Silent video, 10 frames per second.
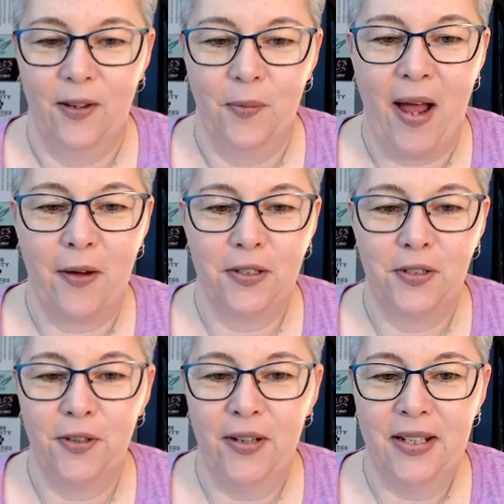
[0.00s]
Wow, it's
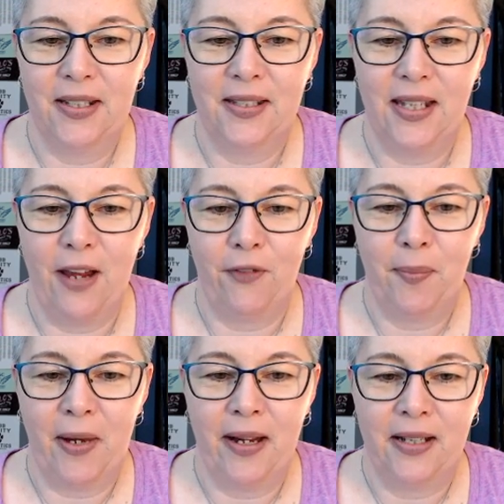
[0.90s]
so great to see
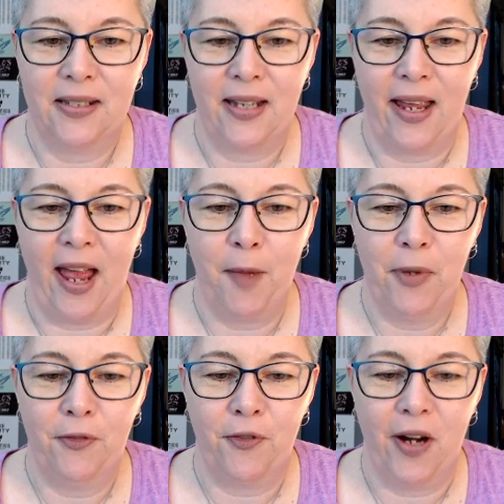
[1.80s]
everybody today.
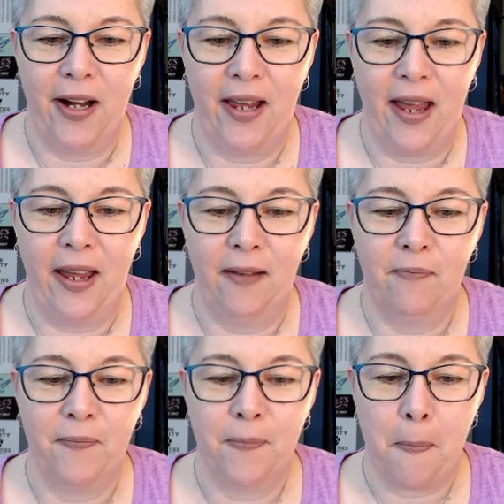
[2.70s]
Happy Friday.
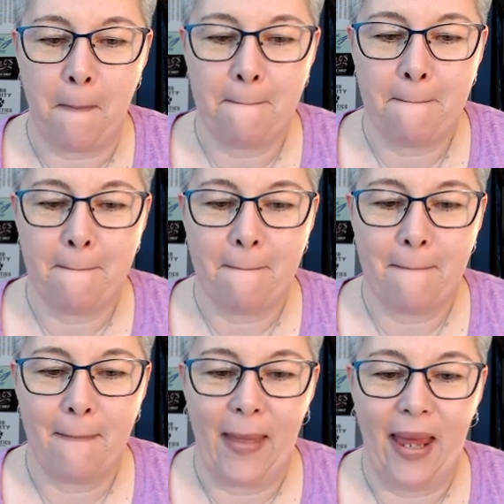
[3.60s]

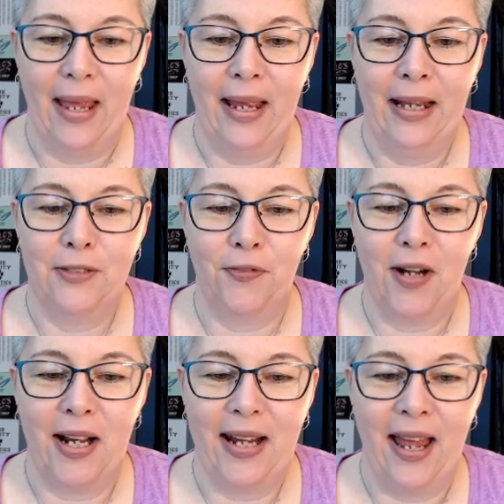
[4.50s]
It's
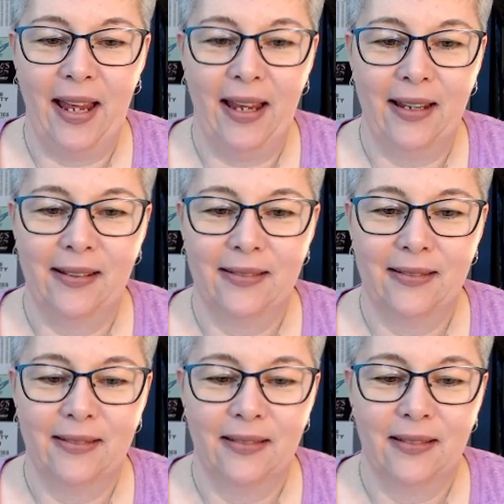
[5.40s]
Friday.
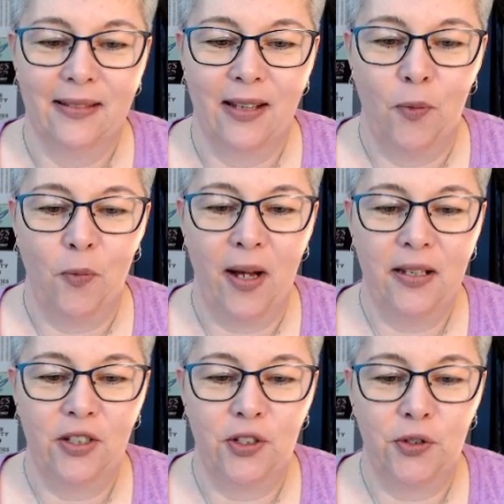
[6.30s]

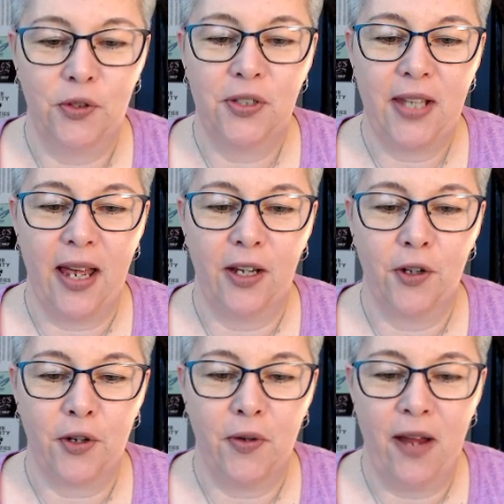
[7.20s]
Wanda, did you say you're
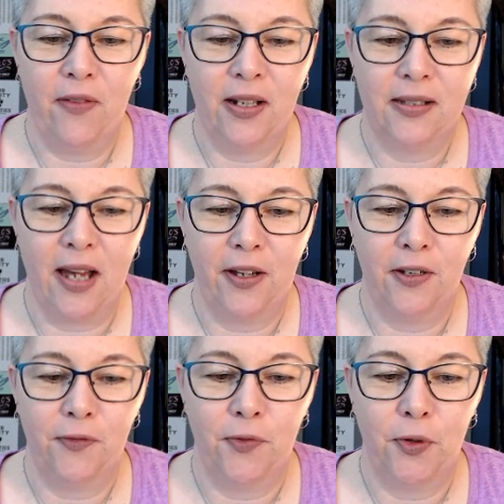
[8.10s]
craving
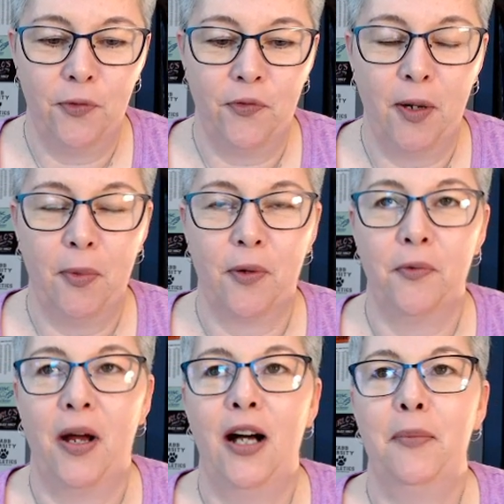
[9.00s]
Italian food from
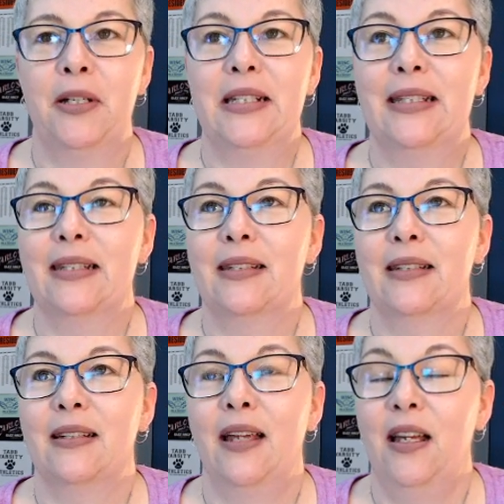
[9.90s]
Carrabba's?
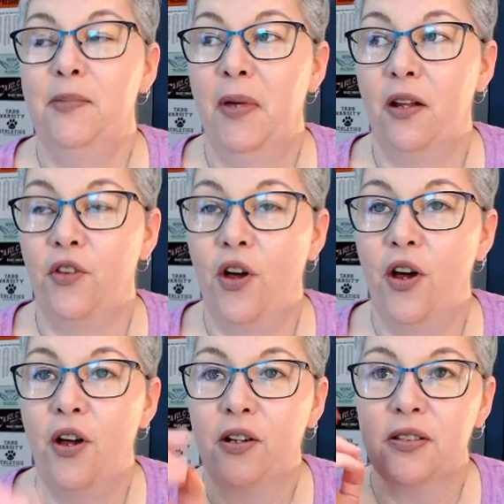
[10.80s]
It's been a
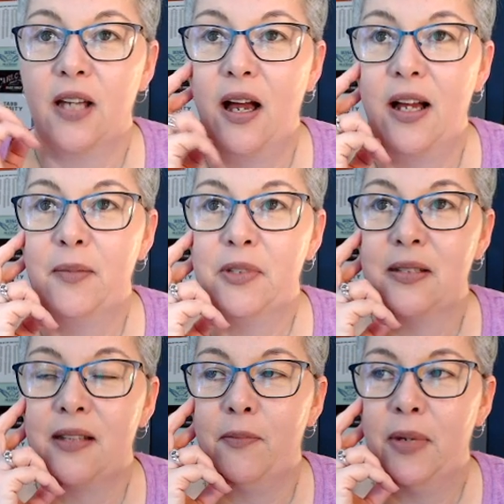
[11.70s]
long time
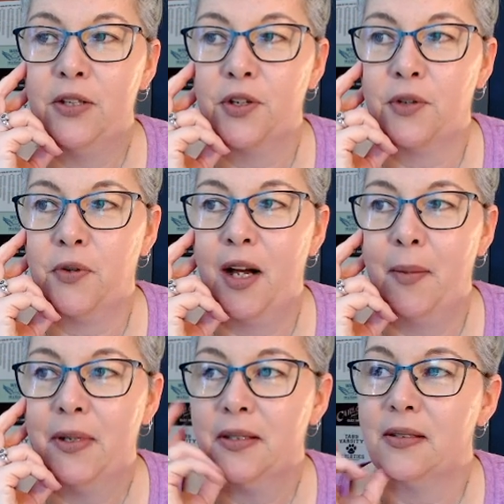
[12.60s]
since I've been to
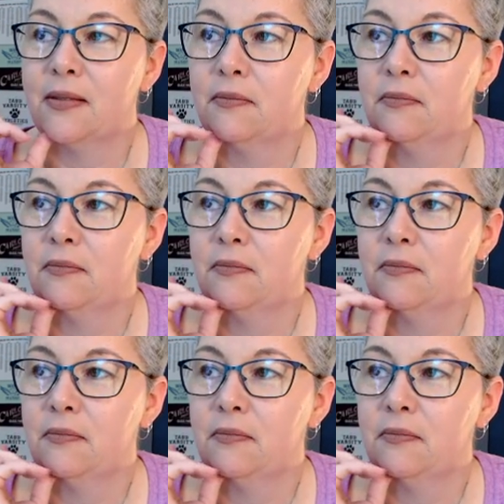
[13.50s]
Carrabba's.